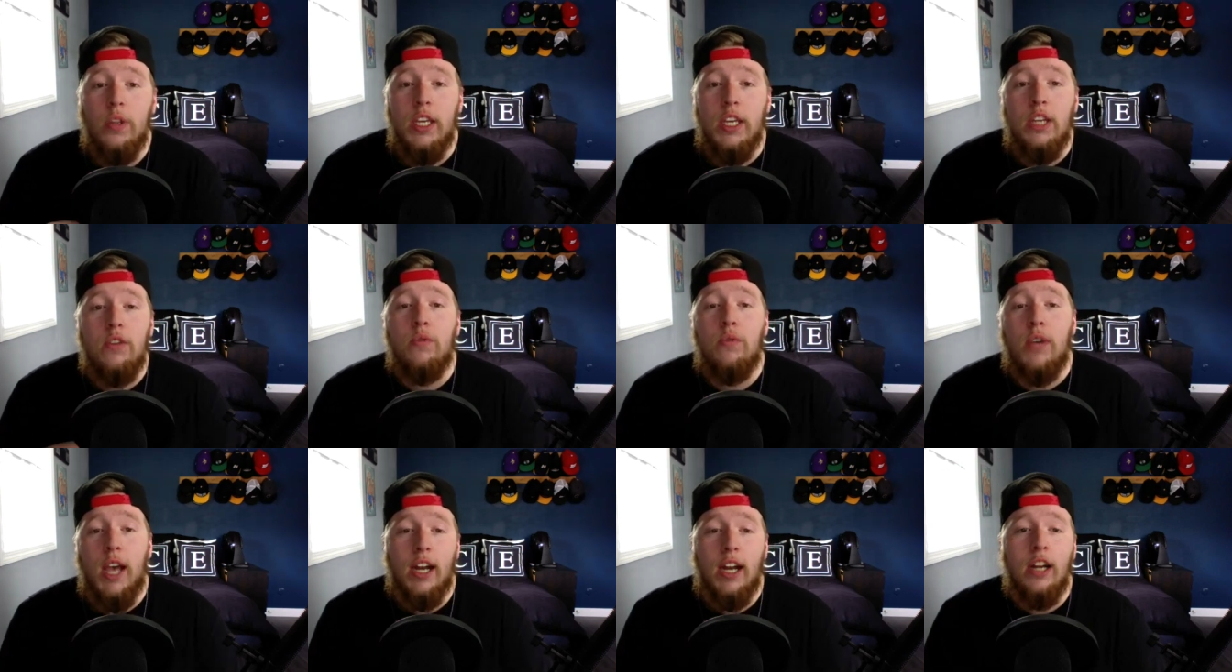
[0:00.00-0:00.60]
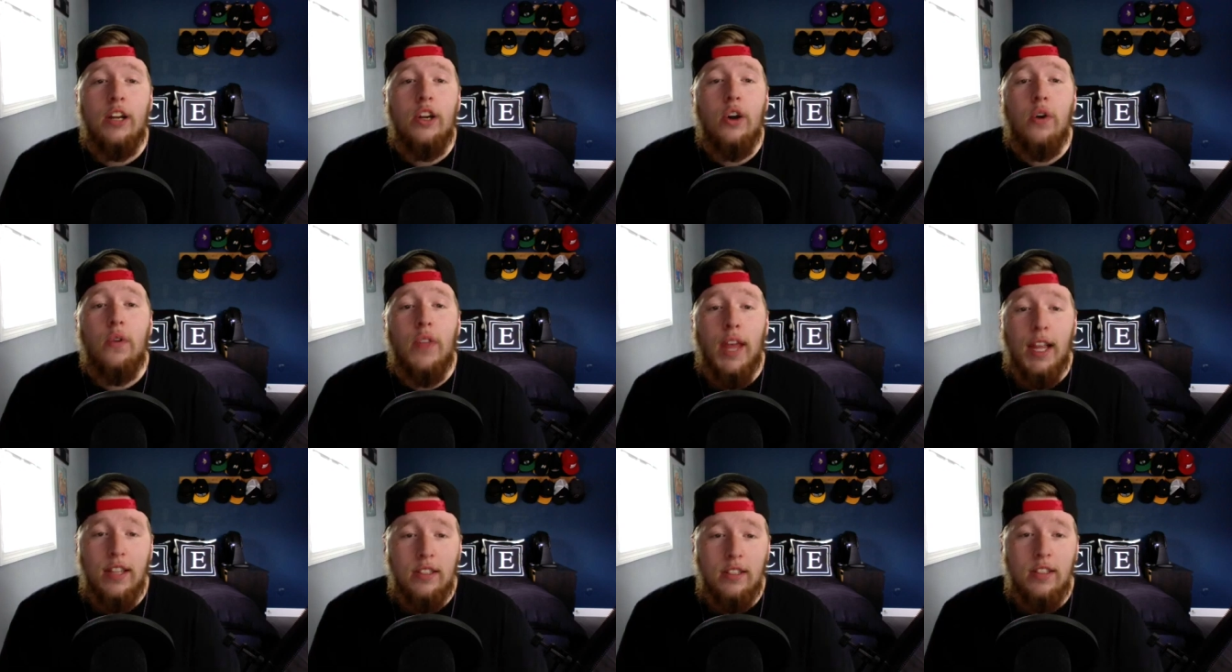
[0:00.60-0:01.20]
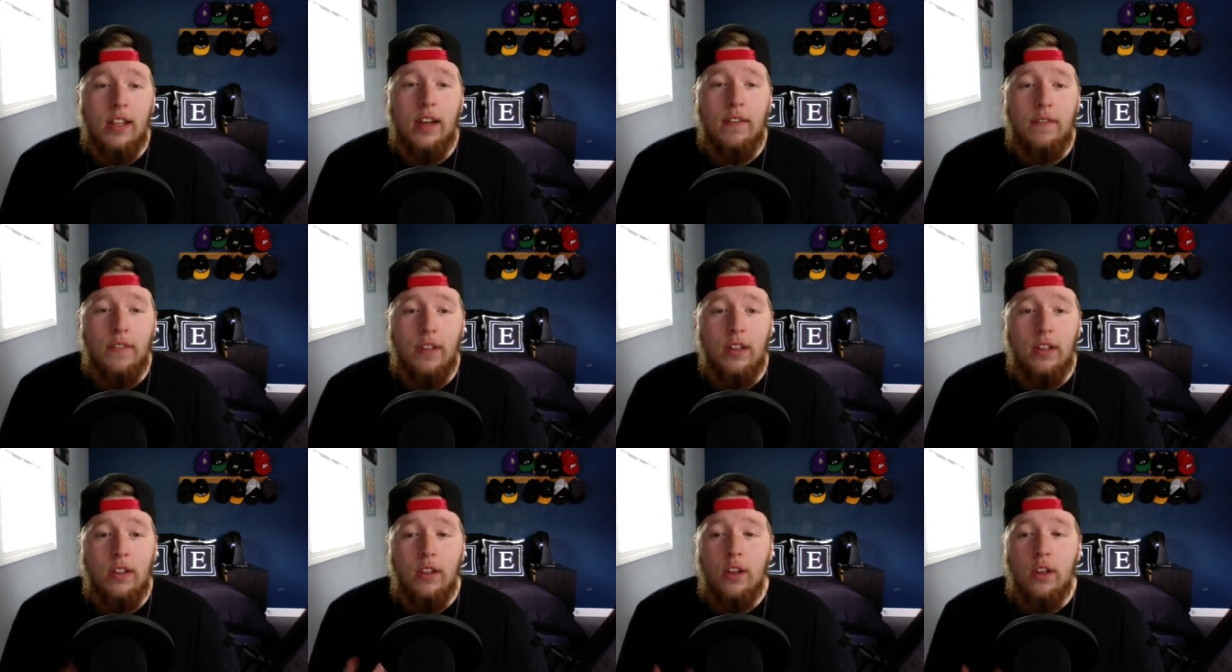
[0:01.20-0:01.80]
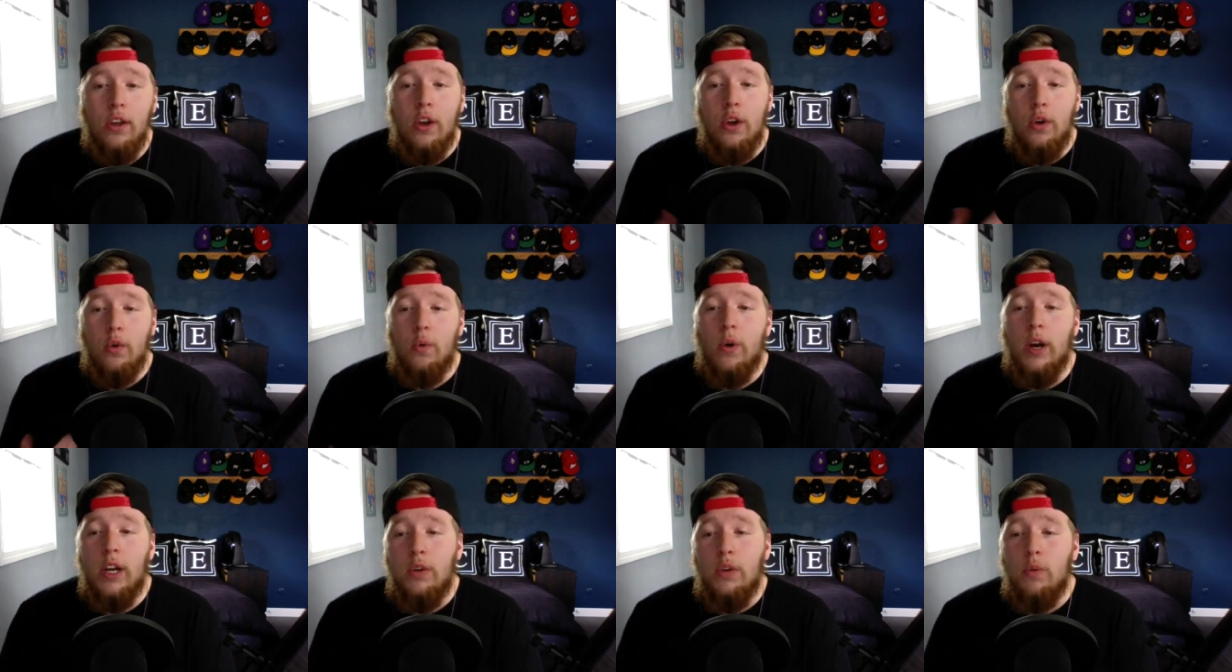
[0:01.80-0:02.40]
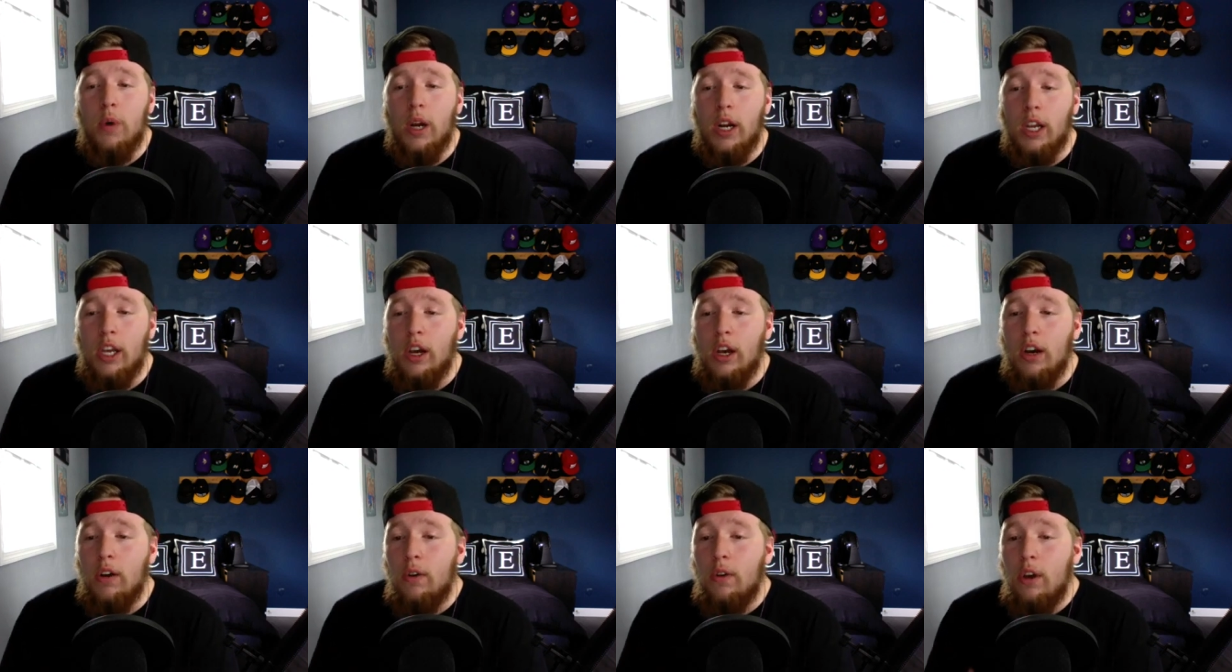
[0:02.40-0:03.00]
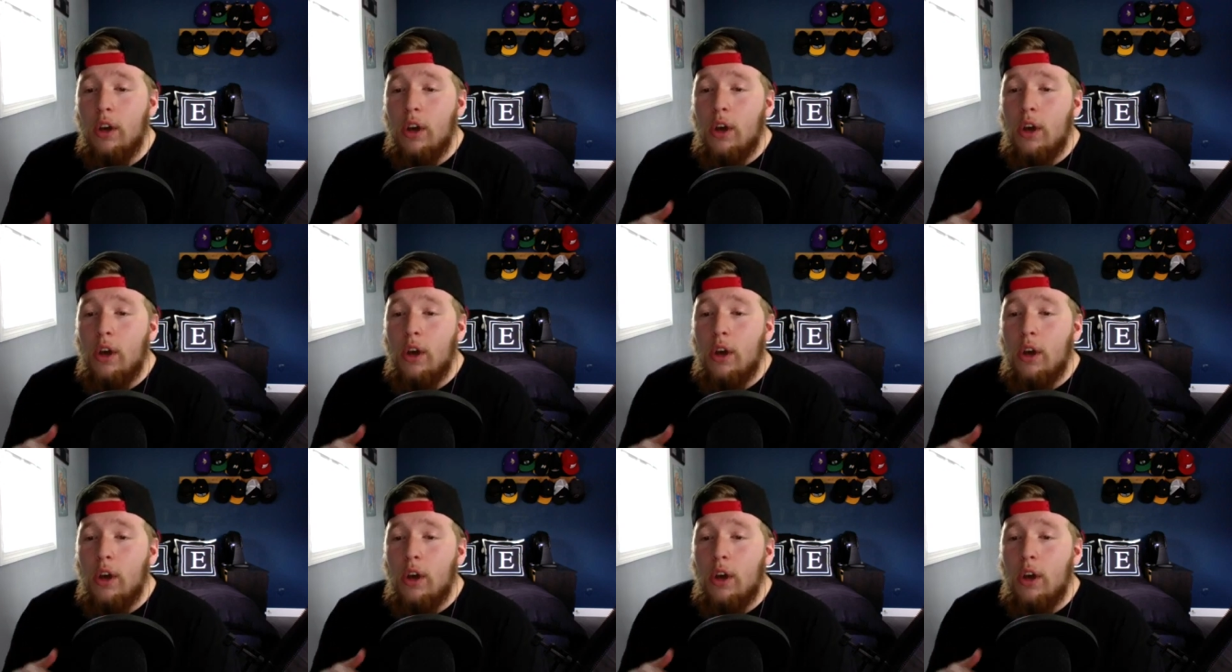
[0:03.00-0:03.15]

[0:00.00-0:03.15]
that you kind of know that stuff and where you want to go.